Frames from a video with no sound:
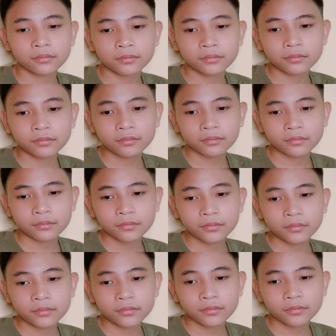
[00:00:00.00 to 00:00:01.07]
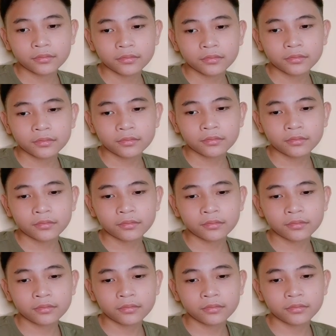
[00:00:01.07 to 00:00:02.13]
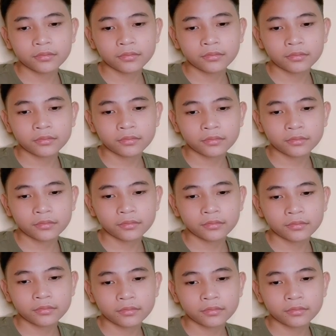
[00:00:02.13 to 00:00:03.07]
(not speaking)